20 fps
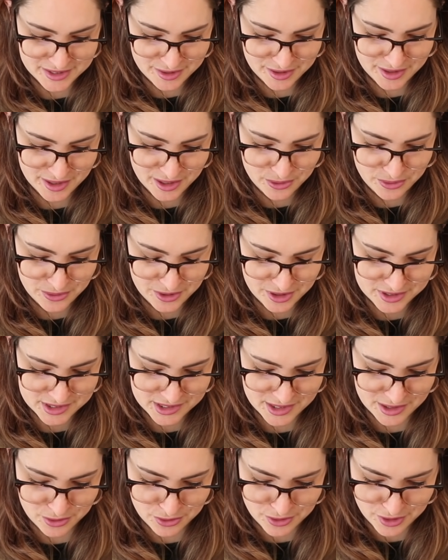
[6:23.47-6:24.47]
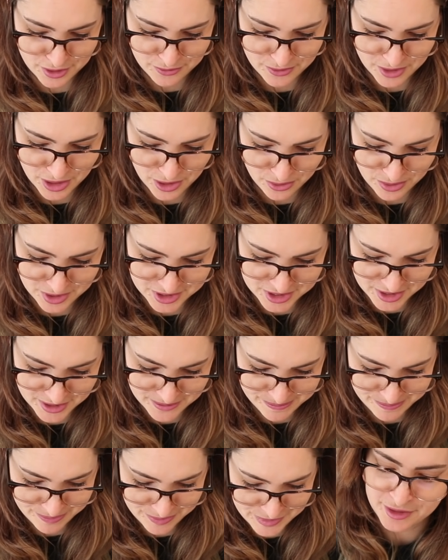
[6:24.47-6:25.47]
I think, where it's the audio video
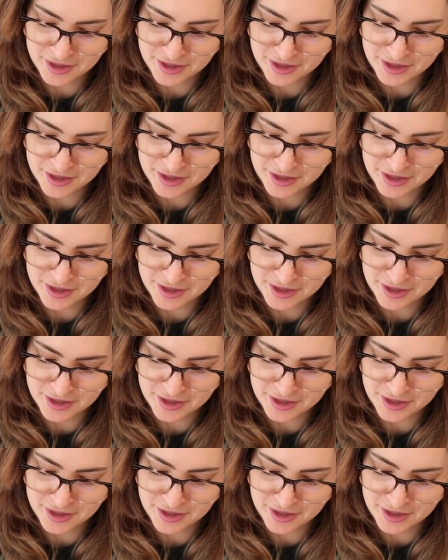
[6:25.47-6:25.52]
written.